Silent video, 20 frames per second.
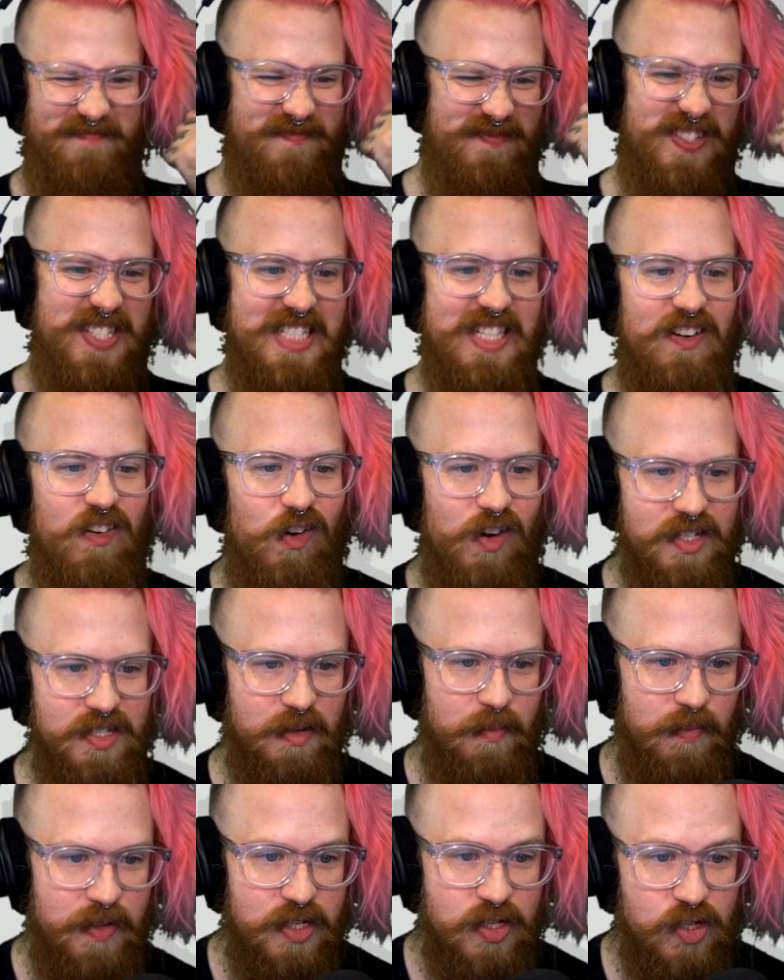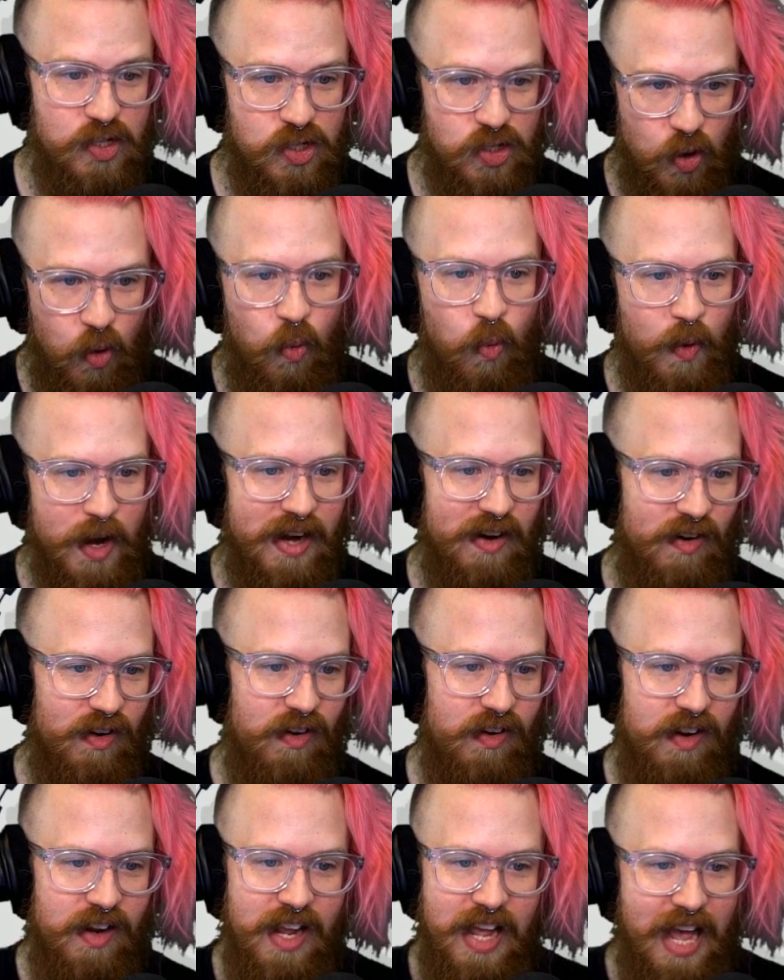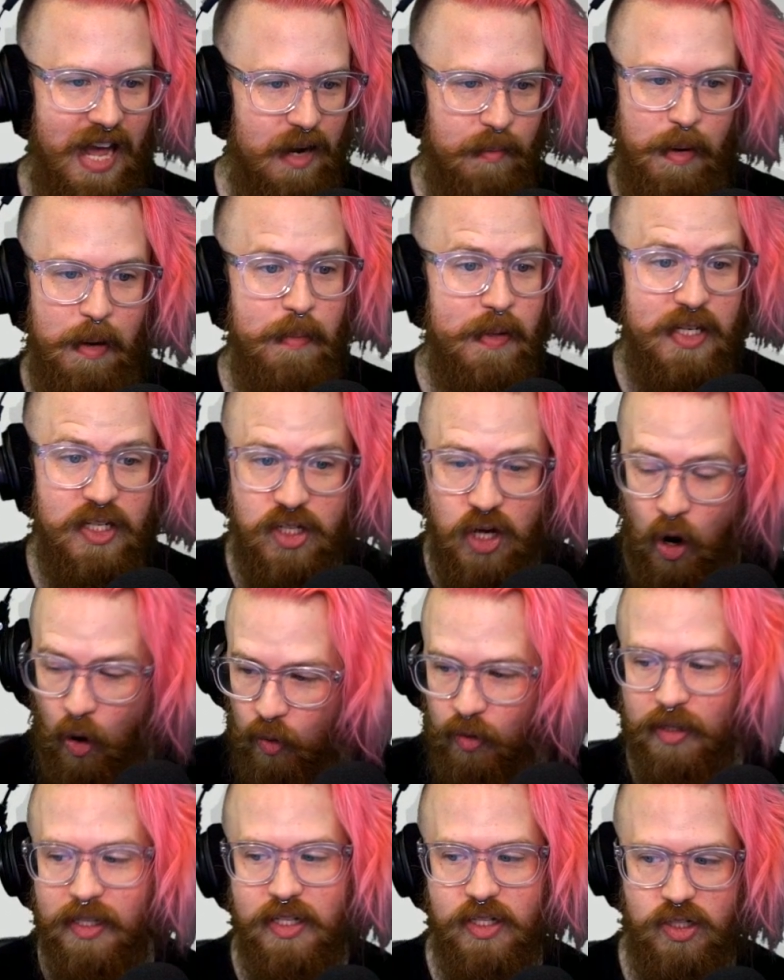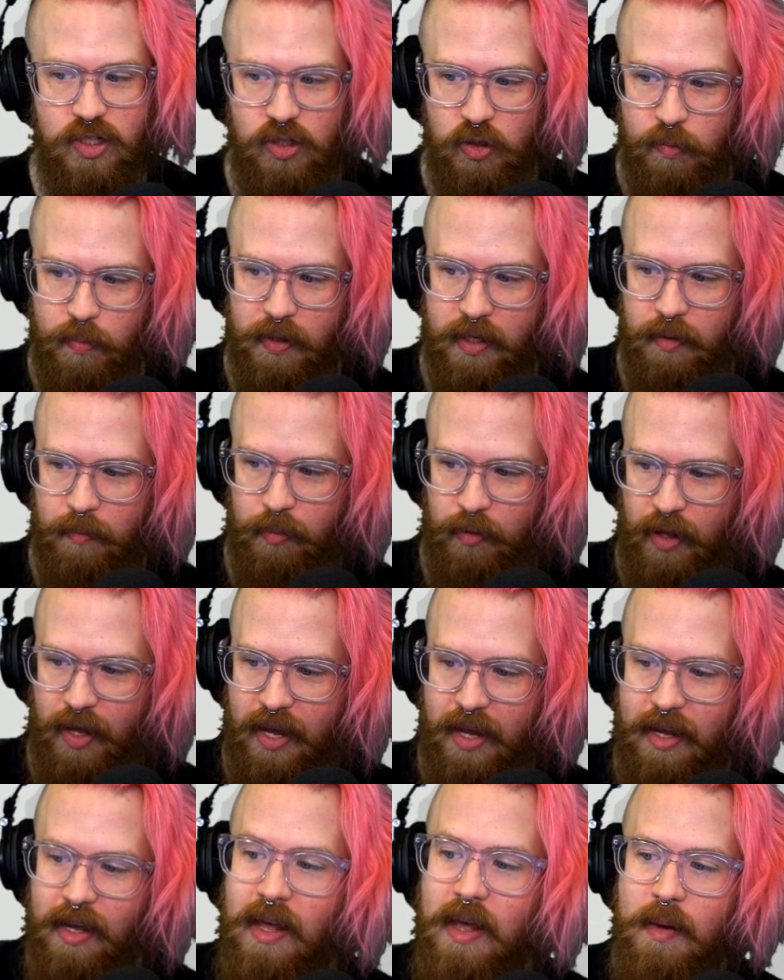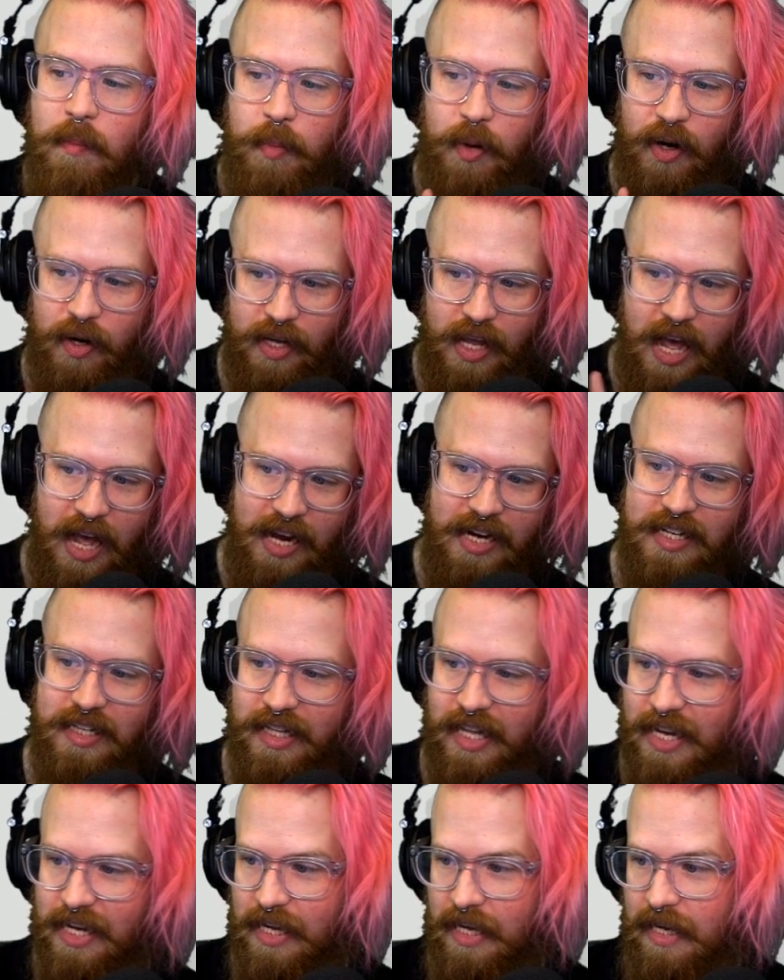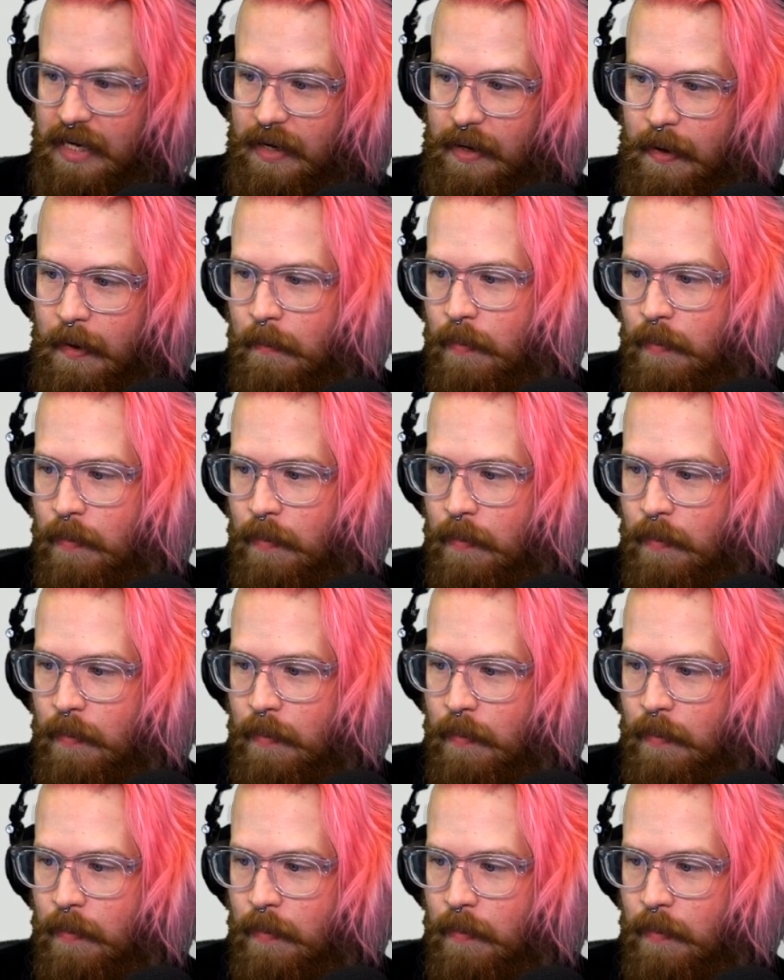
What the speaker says: Fucking awesome. This is so weird. And it might be totally stupid in play, but I kind of like it.